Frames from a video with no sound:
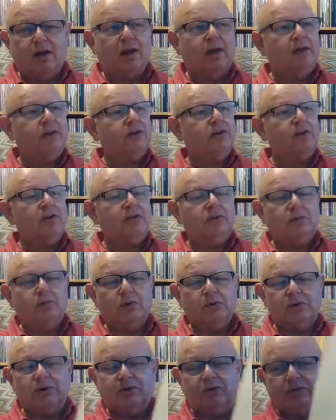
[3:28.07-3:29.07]
It's got
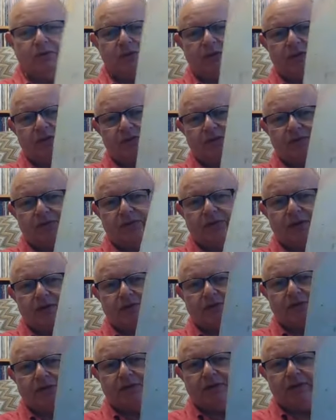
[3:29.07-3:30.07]
one or two decent
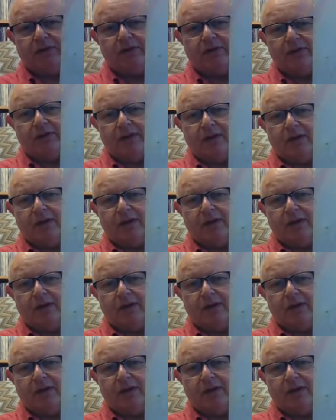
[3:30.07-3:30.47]
tracks on it,